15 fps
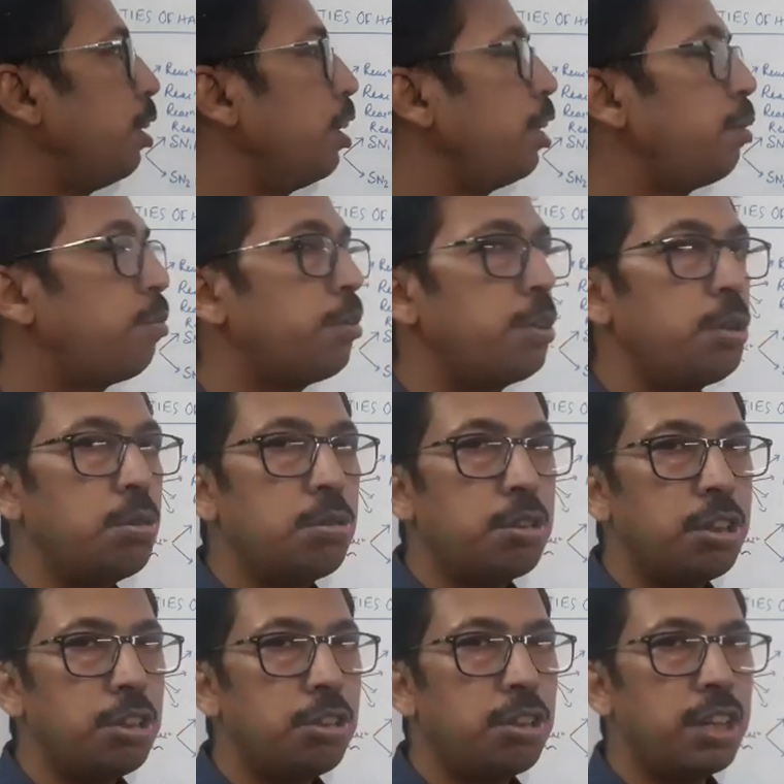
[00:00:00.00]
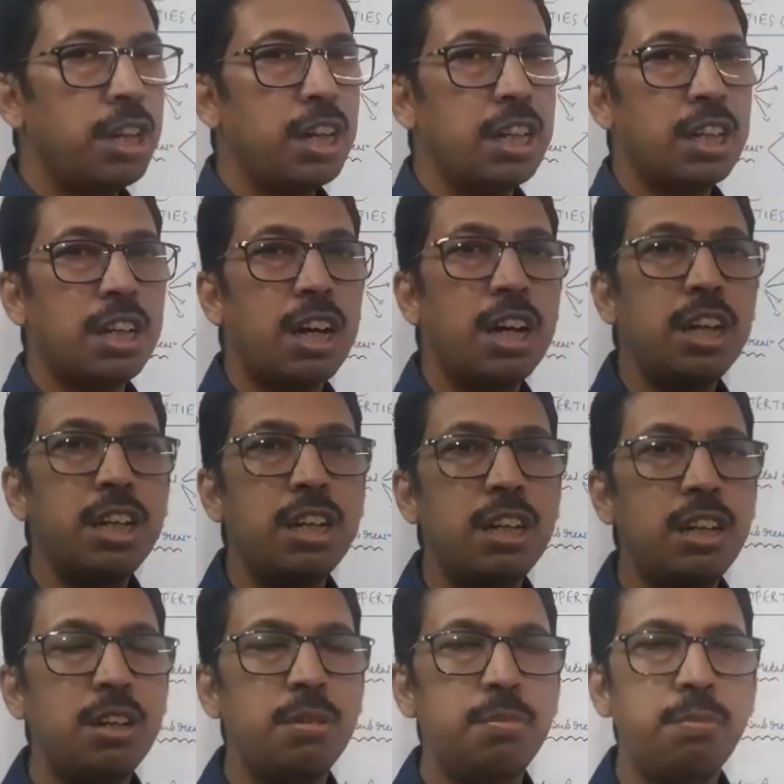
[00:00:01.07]
It produces
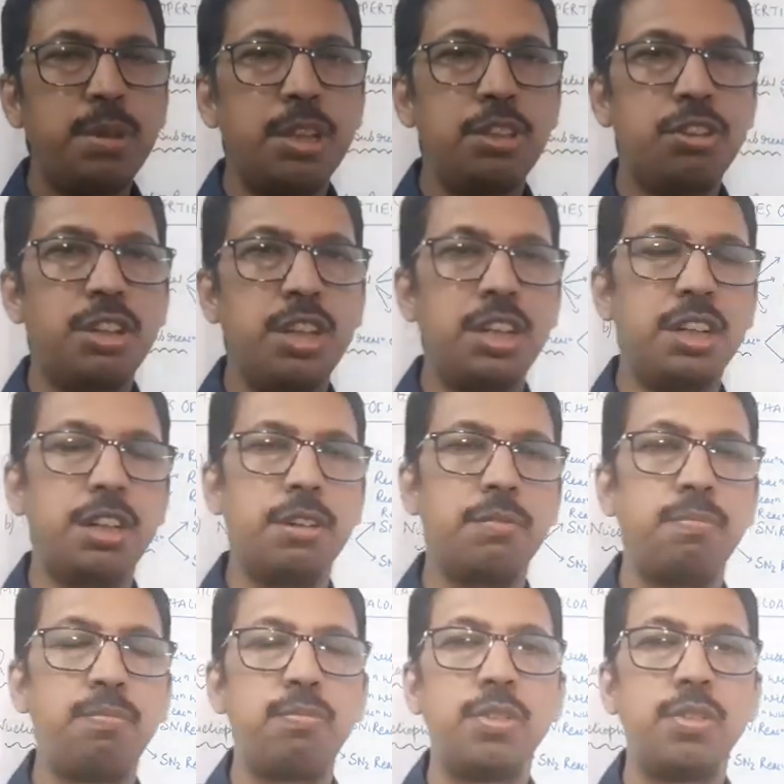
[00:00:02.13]
alkyl benzene,